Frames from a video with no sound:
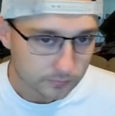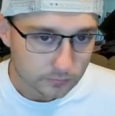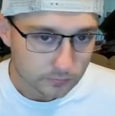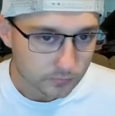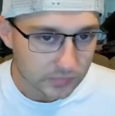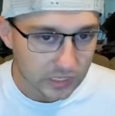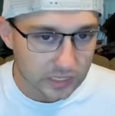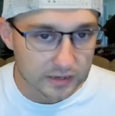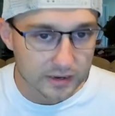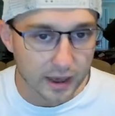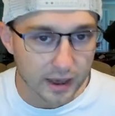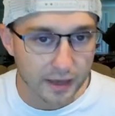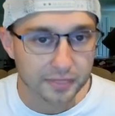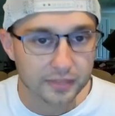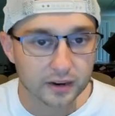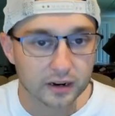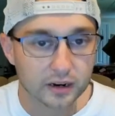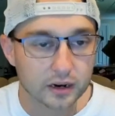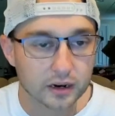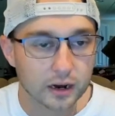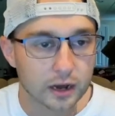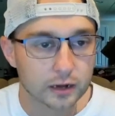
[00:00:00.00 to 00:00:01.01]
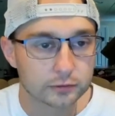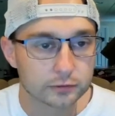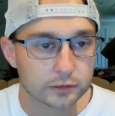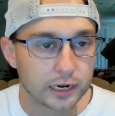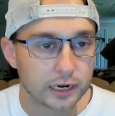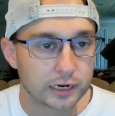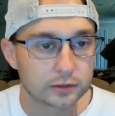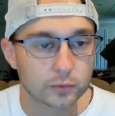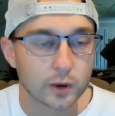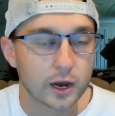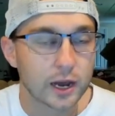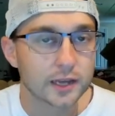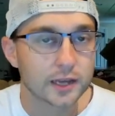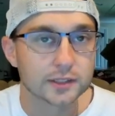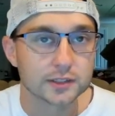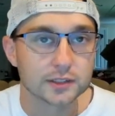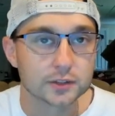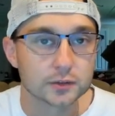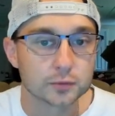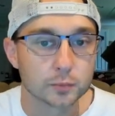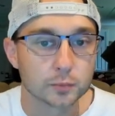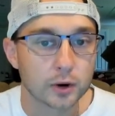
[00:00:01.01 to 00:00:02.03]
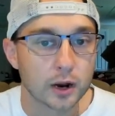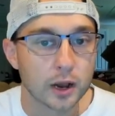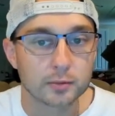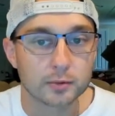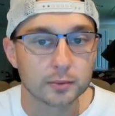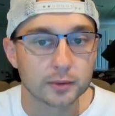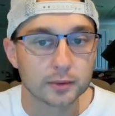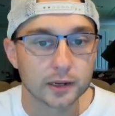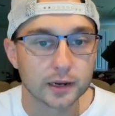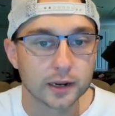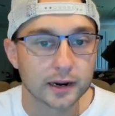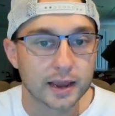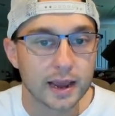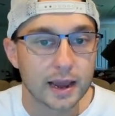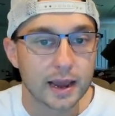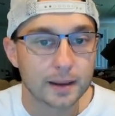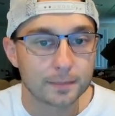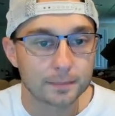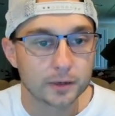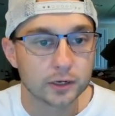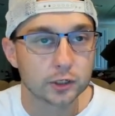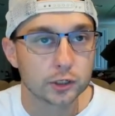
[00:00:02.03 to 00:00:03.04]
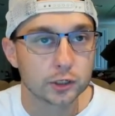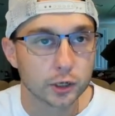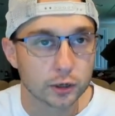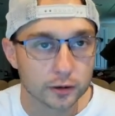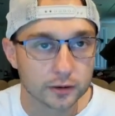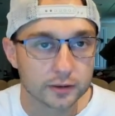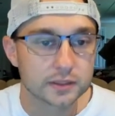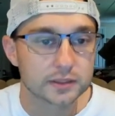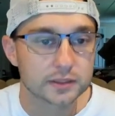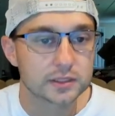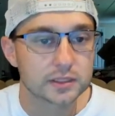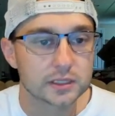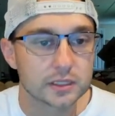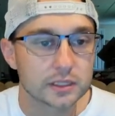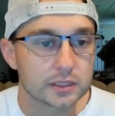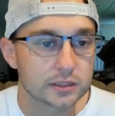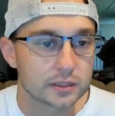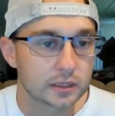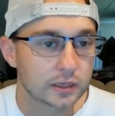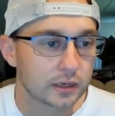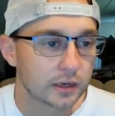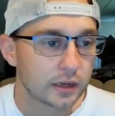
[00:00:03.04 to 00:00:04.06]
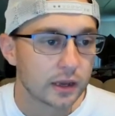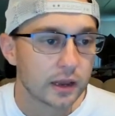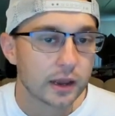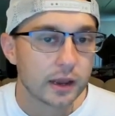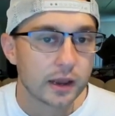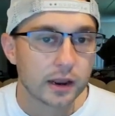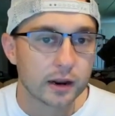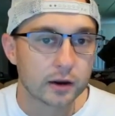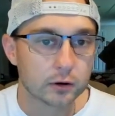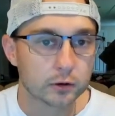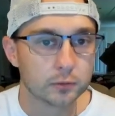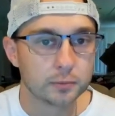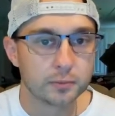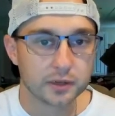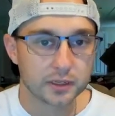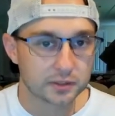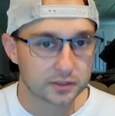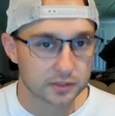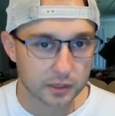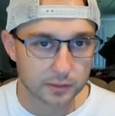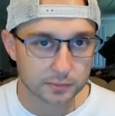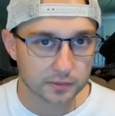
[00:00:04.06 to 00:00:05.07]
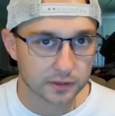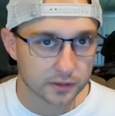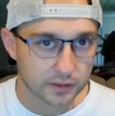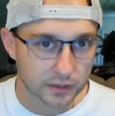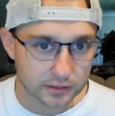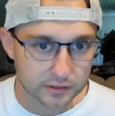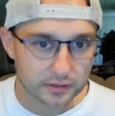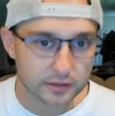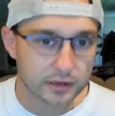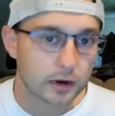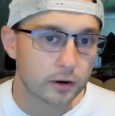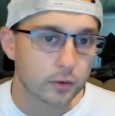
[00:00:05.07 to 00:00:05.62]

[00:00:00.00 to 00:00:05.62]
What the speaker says: nothing contract-wise is probably going to happen during the season. It will be something that's dealt